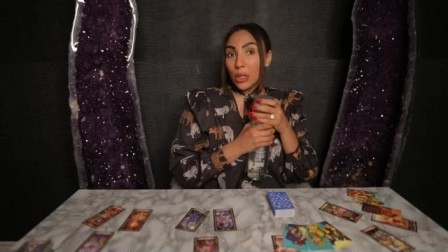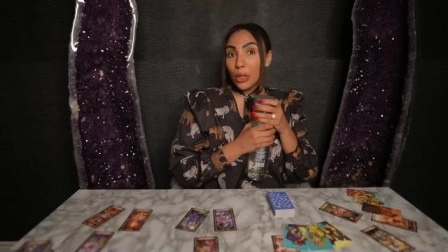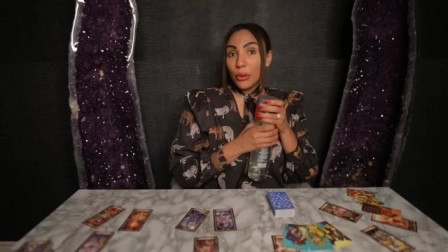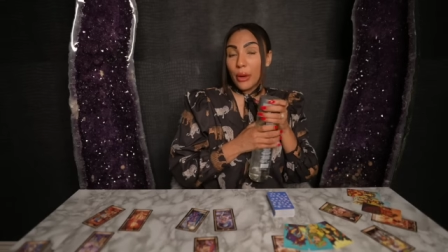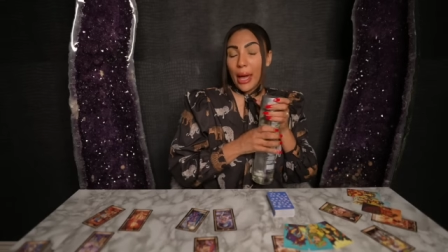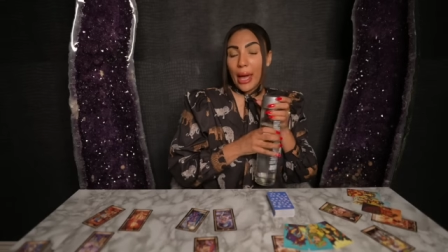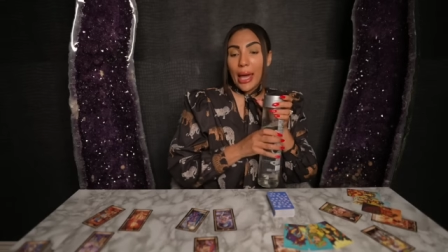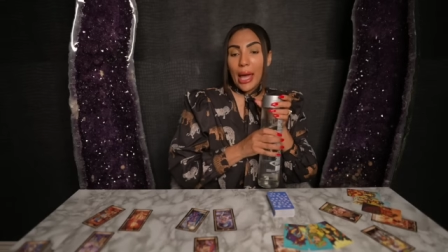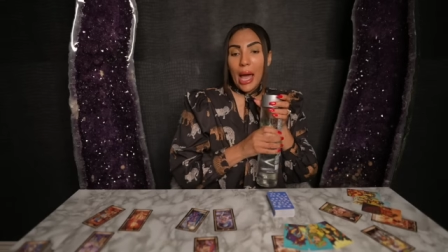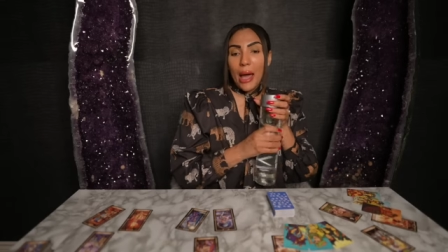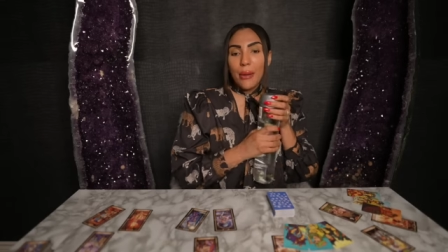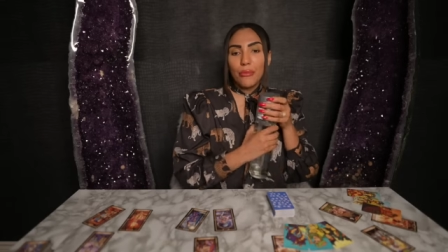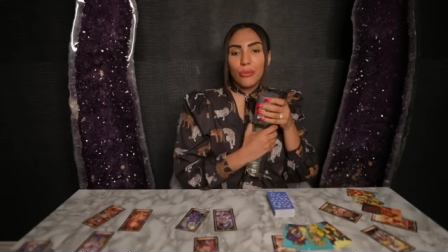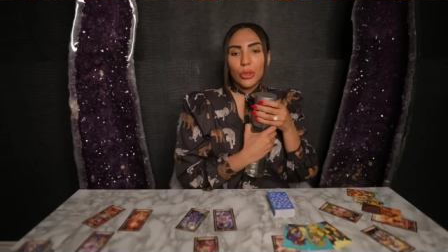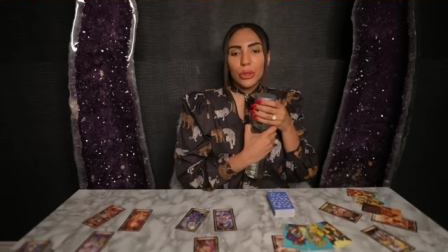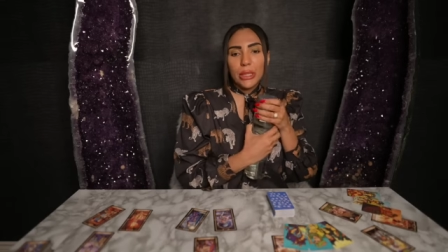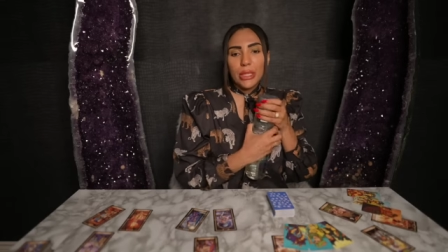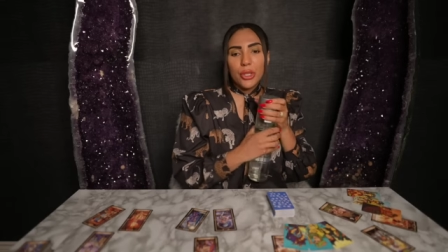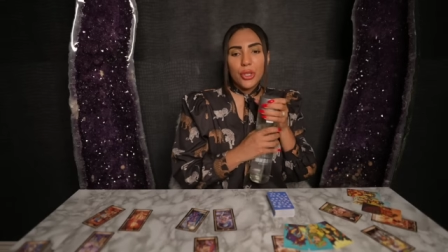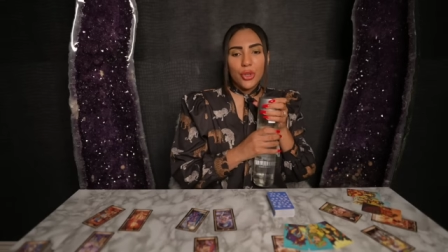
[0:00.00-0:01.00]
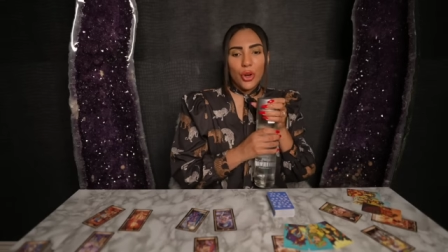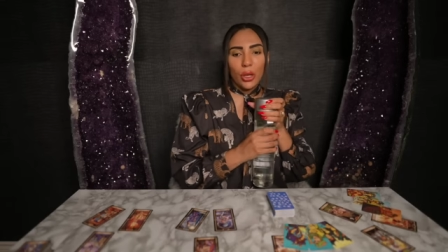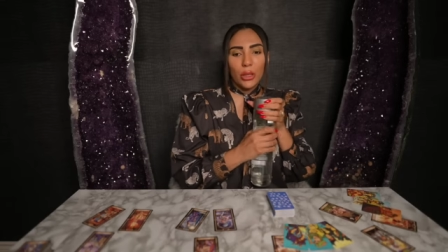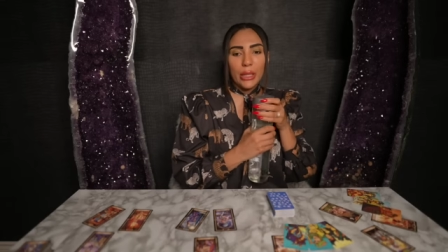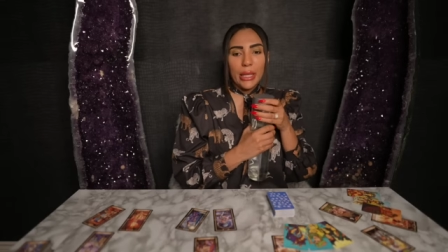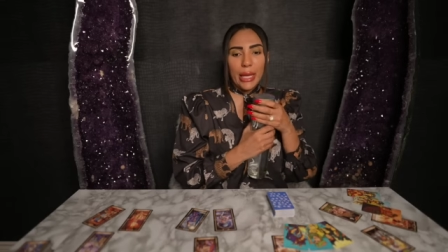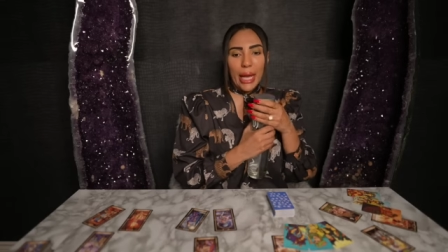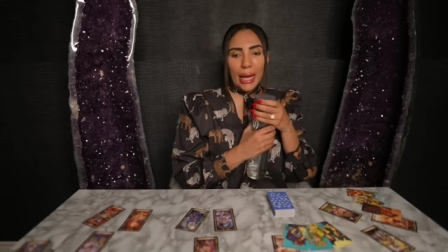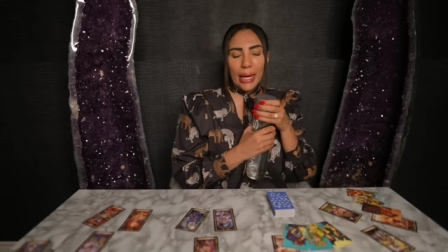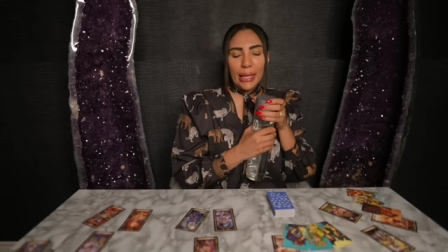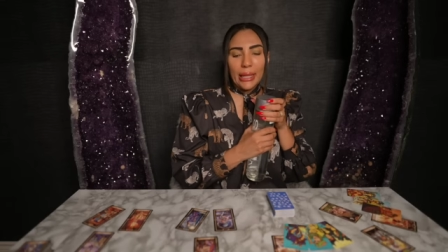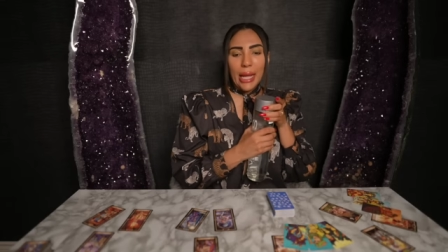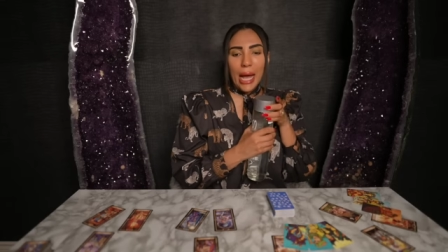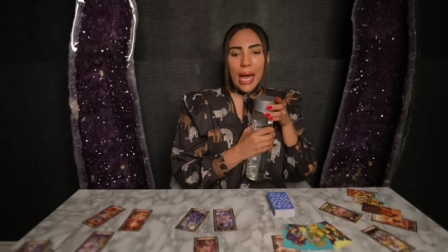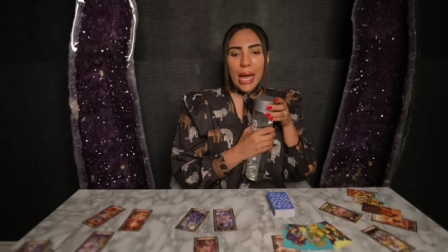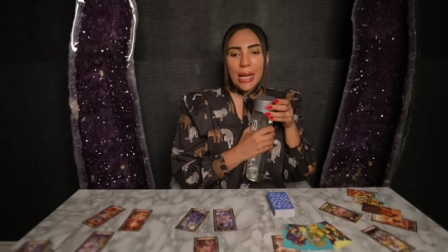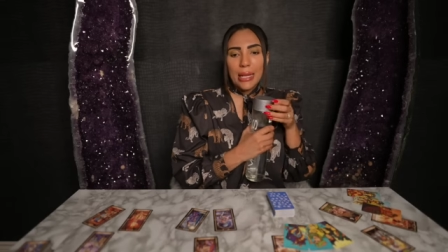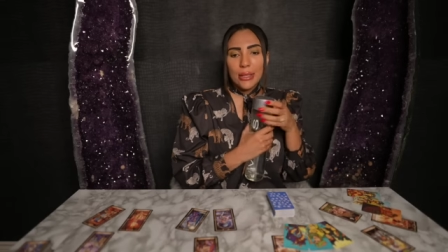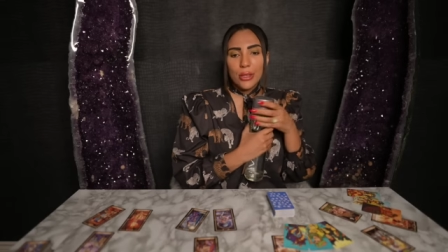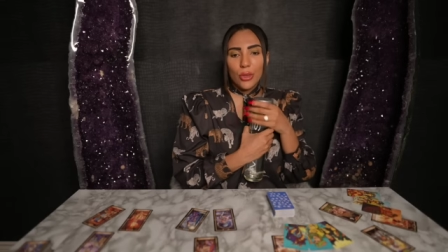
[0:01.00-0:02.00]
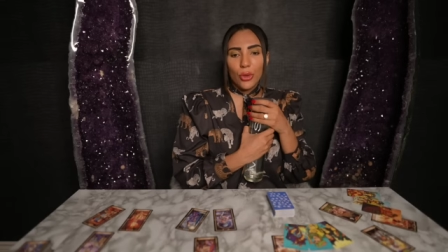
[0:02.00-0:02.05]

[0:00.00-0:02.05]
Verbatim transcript: Okay, I'm really strongly getting that.